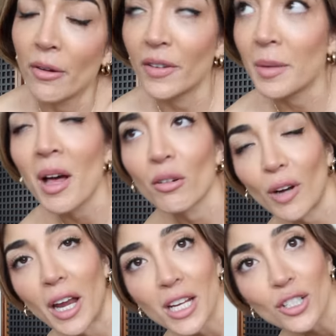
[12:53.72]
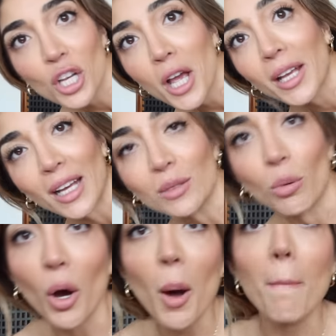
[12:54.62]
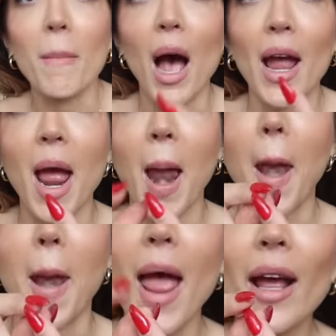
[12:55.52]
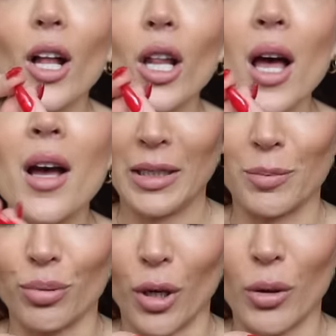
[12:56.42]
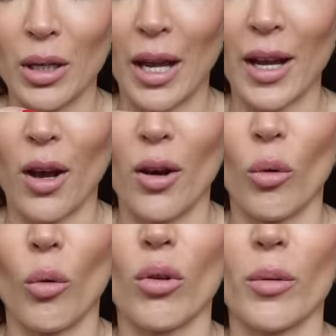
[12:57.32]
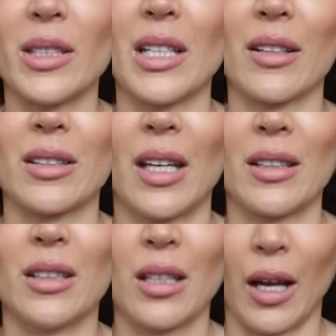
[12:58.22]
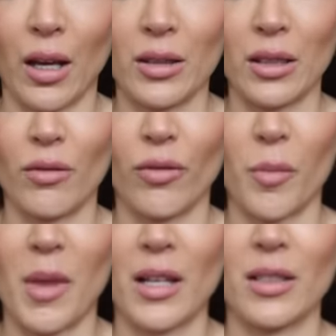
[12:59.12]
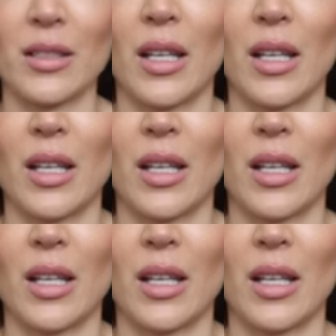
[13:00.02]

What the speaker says: female rage. Guess what? My nail has broken like all the way down the center, like as in from there to the